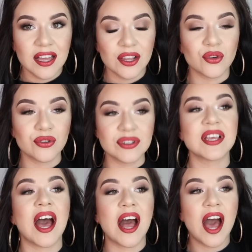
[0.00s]
Lord knows
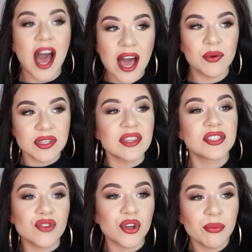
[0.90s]
I was on the
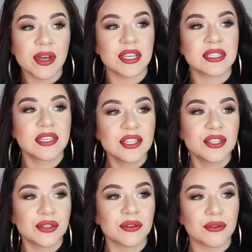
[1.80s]
struggle bus
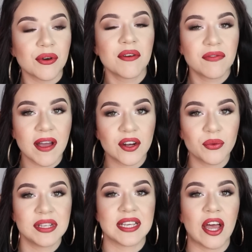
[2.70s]
to find a
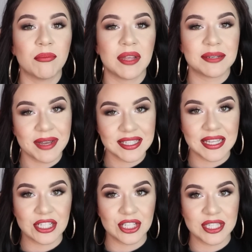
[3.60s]
way to help blend my
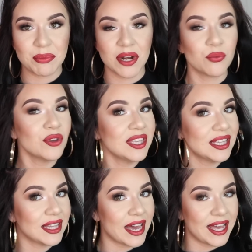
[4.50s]
extensions, but I'm really
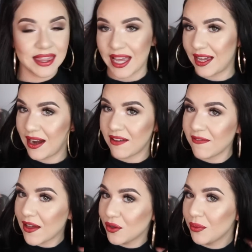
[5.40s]
glad that I
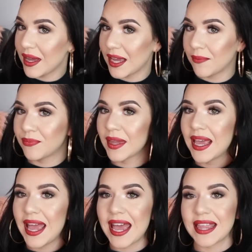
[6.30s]
found a way
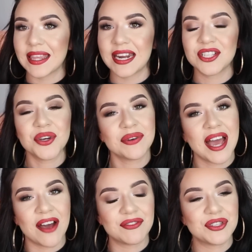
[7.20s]
and that I don't
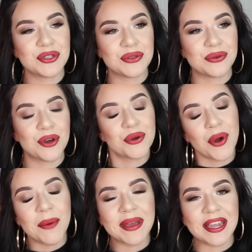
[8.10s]
have to grow
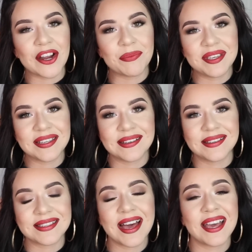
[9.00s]
out my hair,
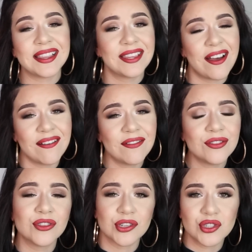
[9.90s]
because I
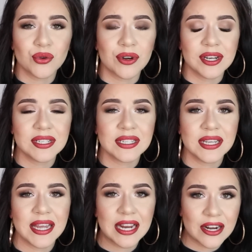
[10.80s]
love the short
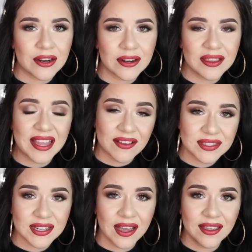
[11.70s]
hair
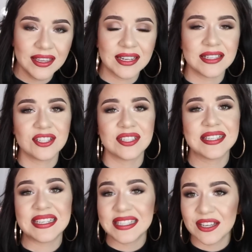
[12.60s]
lifestyle. It is just
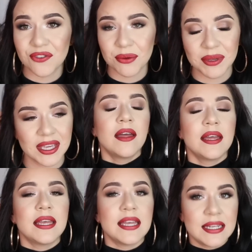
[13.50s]
easy for me.
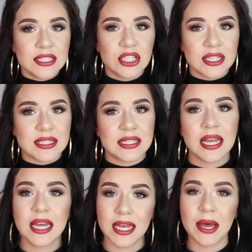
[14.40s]
It is just
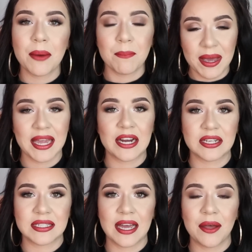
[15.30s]
my
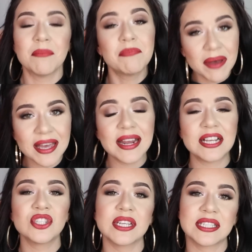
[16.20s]
hairstyle, but I
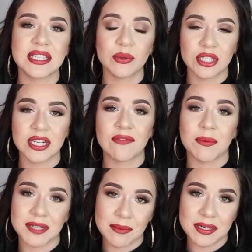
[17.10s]
do like to switch it up
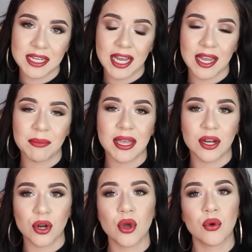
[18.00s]
from time to time
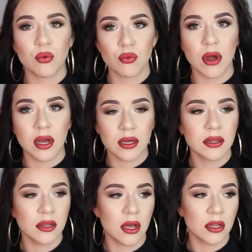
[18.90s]
and rock
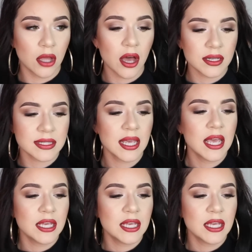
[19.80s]
the long locks.